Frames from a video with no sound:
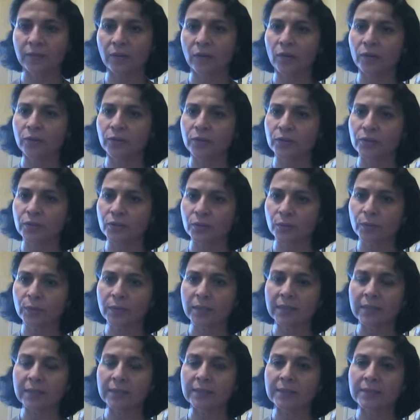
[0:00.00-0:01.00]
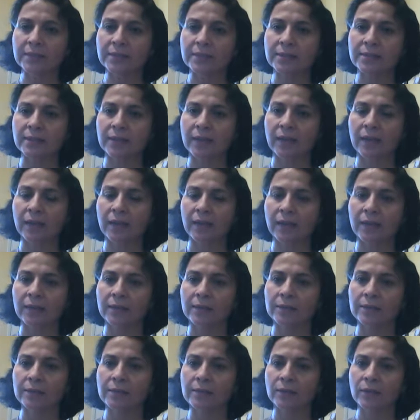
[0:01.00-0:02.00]
all the shootings,
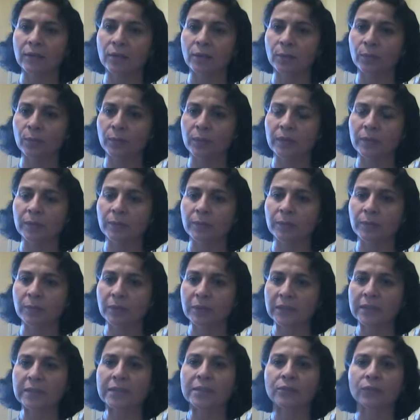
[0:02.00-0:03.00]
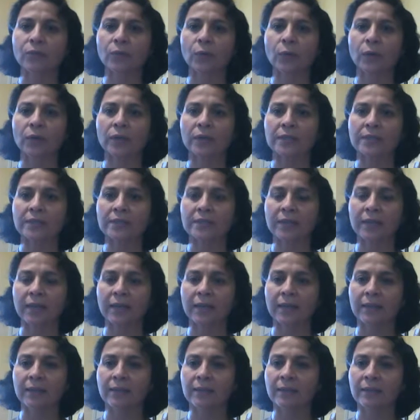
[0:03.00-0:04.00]
and with the police force
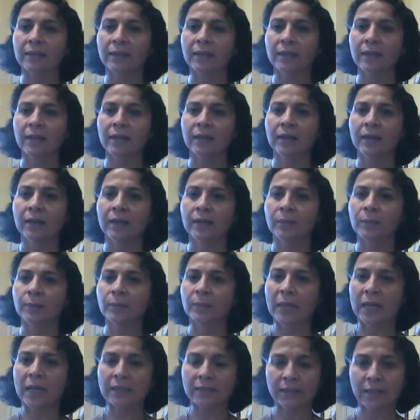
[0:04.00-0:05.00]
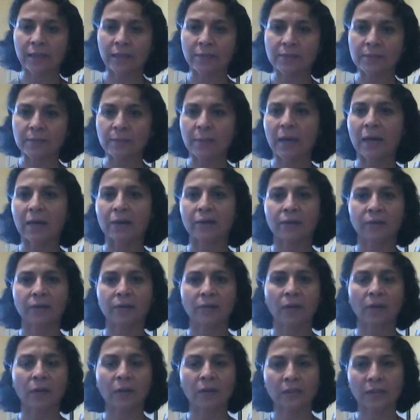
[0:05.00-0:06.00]
and Black Lives Matter,
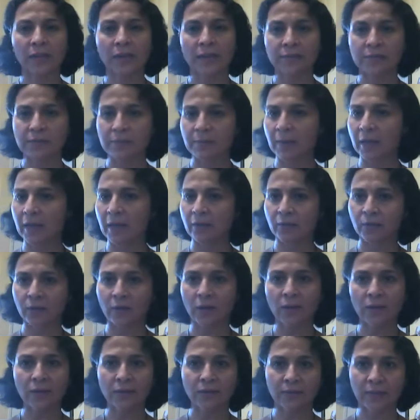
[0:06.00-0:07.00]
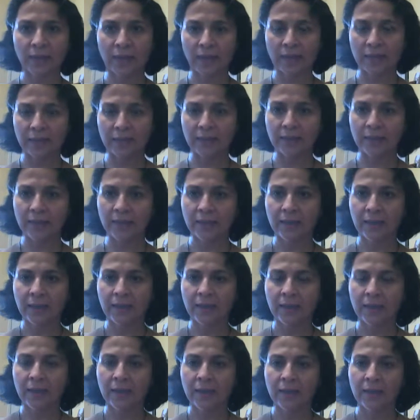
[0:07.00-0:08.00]
All Lives Matter, all of that,
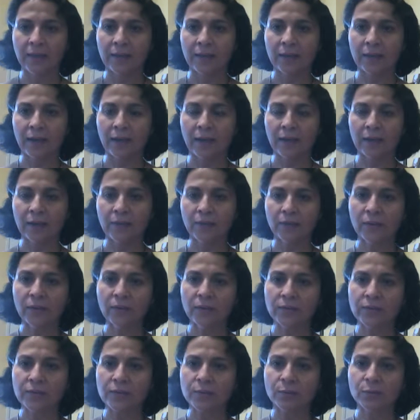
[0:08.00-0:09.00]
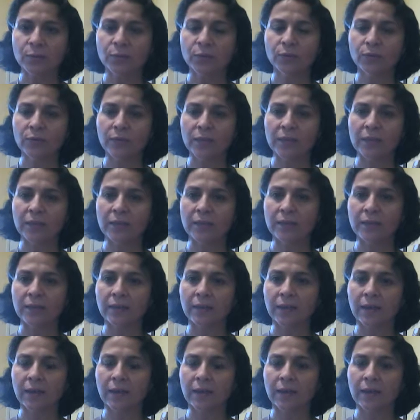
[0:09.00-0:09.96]
I felt this movie